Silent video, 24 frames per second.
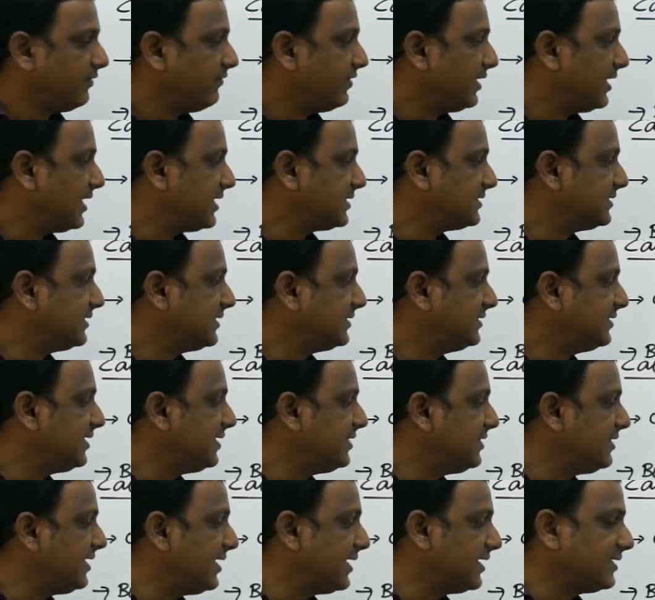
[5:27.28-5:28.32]
whereas the
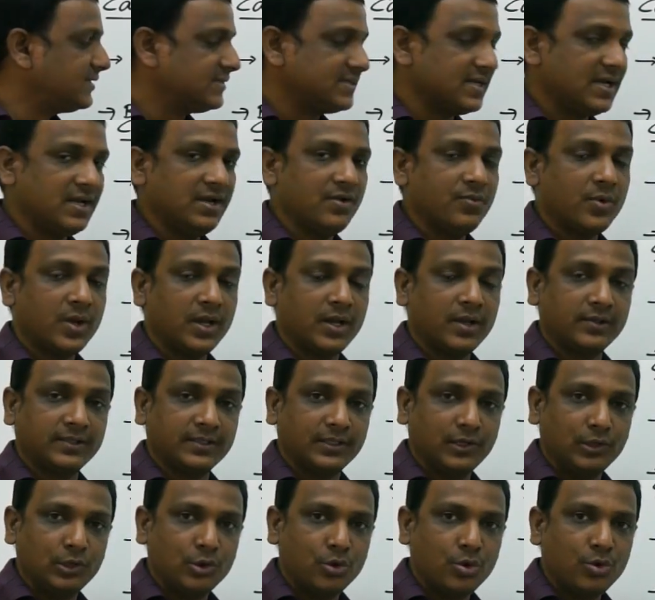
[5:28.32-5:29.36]
Sindhi and Sahiwal are
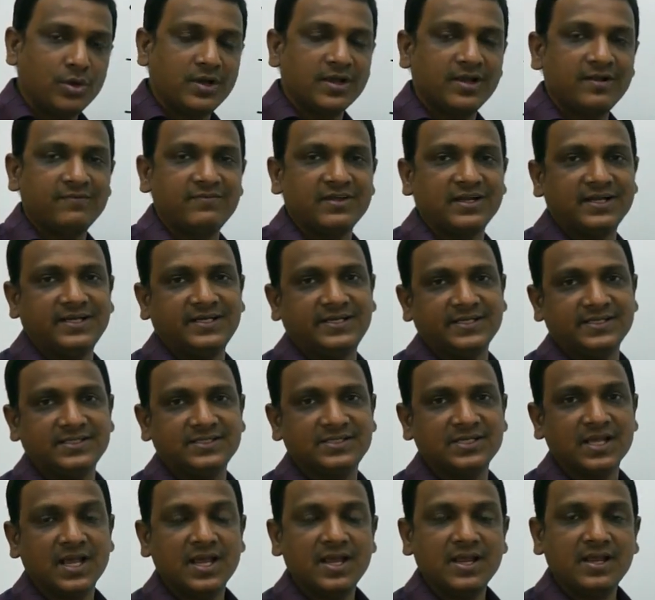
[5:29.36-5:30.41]
the local
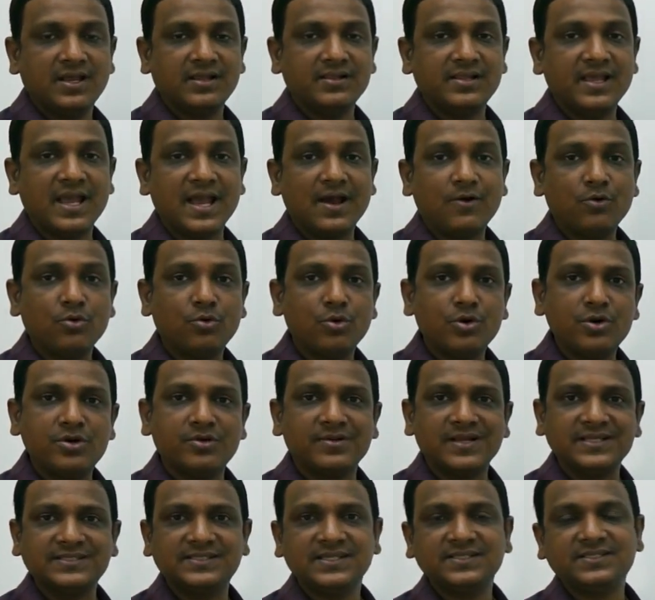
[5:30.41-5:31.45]
varieties. They have good
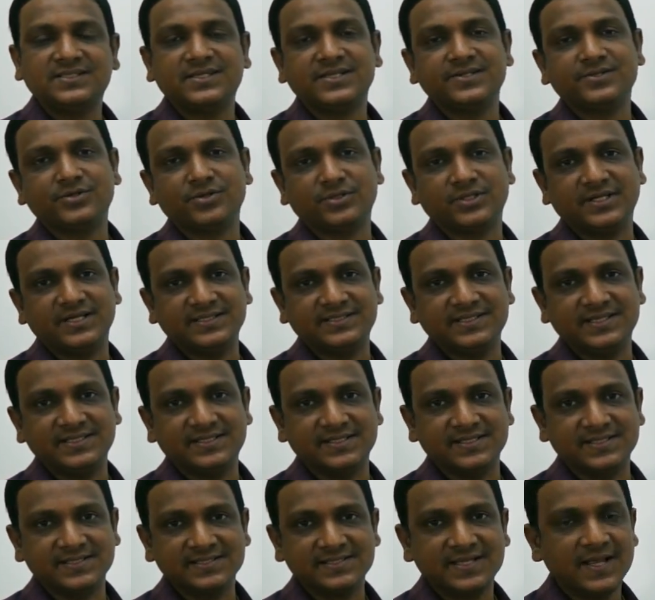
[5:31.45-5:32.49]
resistance to the
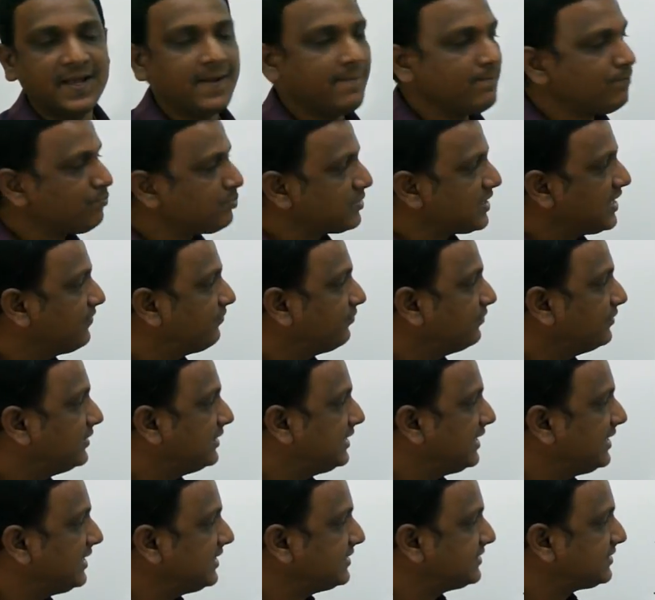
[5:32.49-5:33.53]
diseases. If
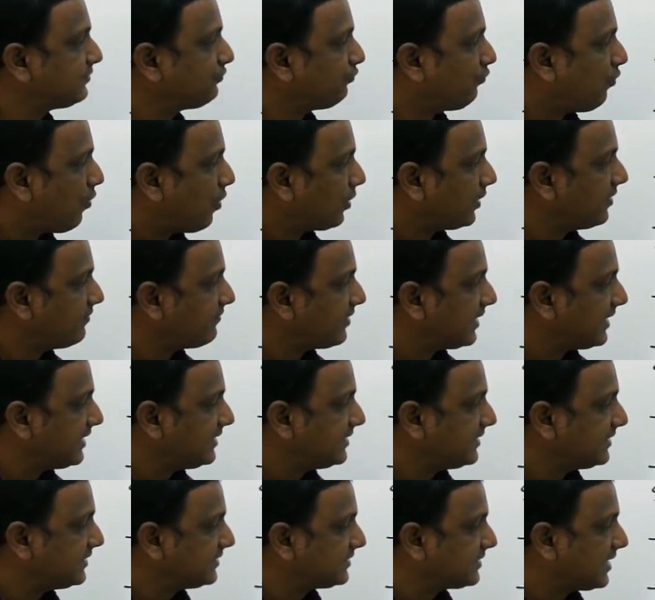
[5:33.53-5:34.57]
these foreign
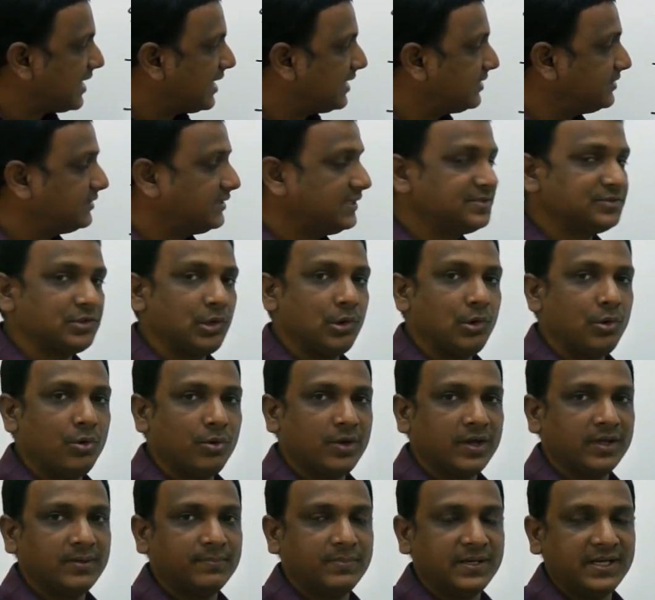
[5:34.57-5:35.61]
varieties and these
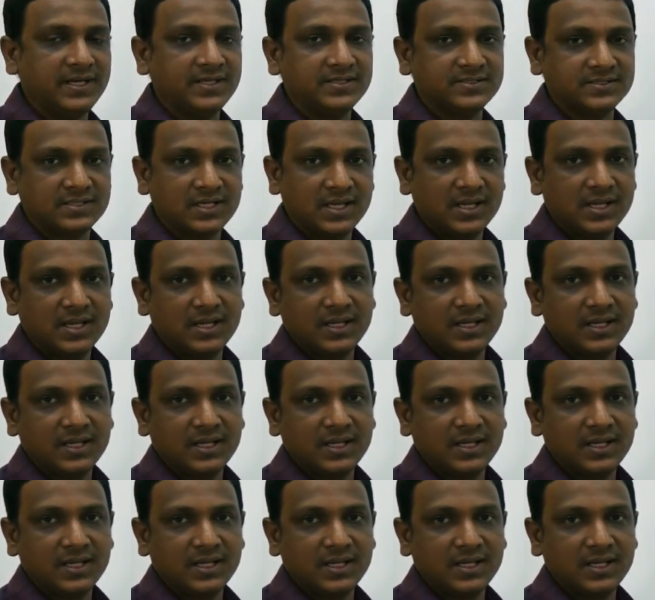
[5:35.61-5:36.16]
local breeds,